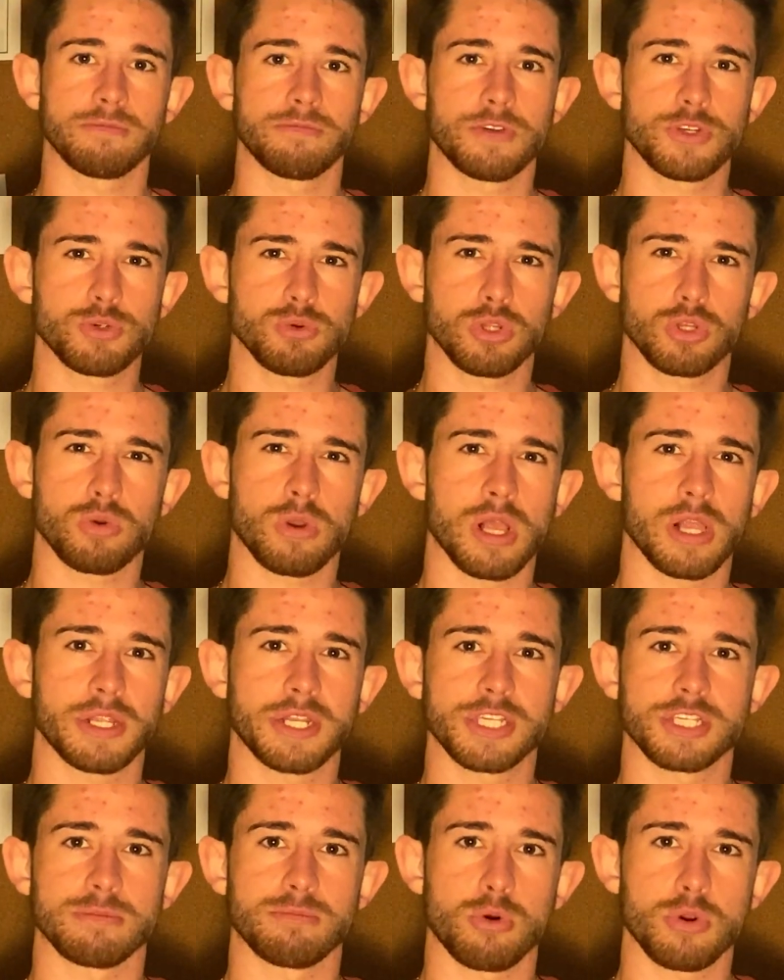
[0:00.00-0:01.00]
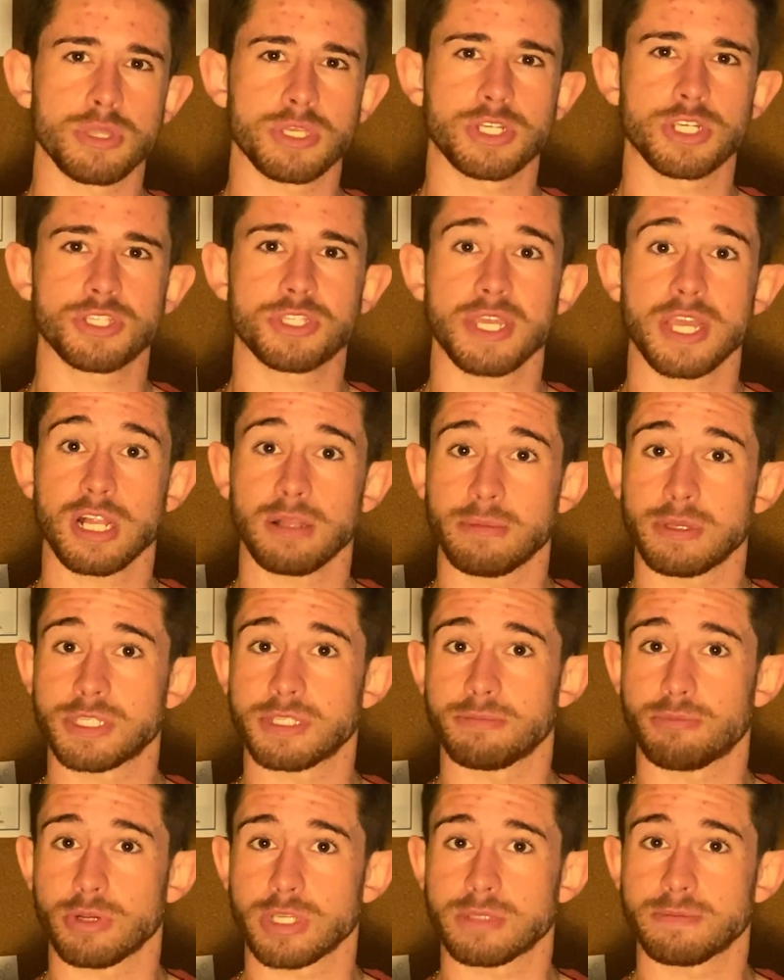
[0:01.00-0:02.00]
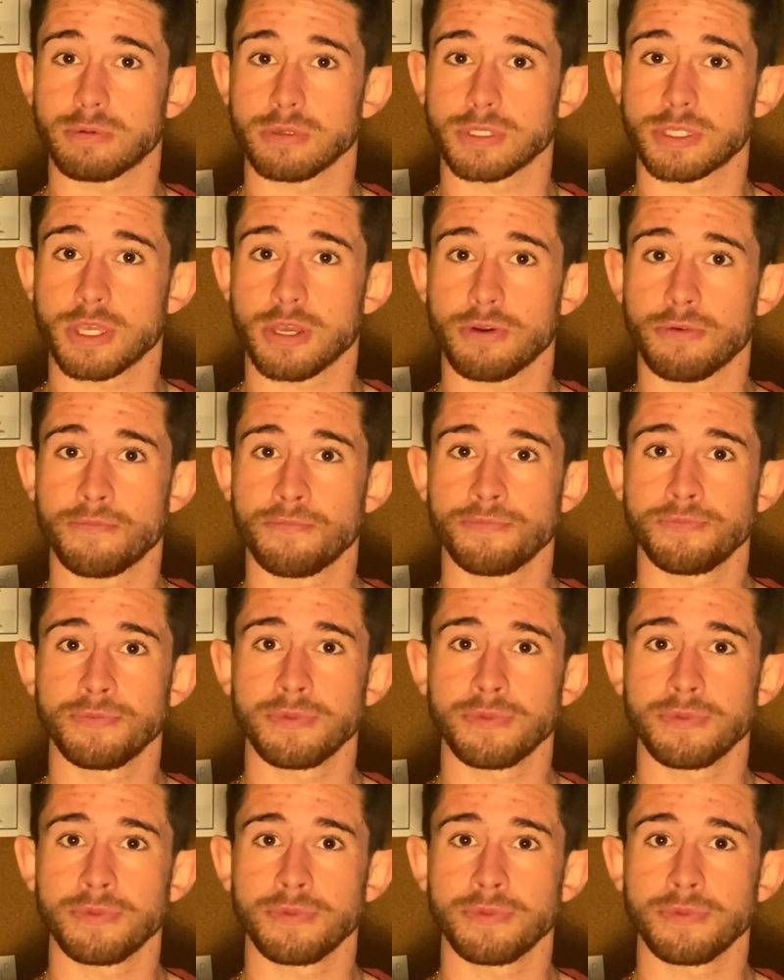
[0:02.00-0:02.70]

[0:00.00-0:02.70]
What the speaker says: Visual qualities are more than just the elements and principles, though.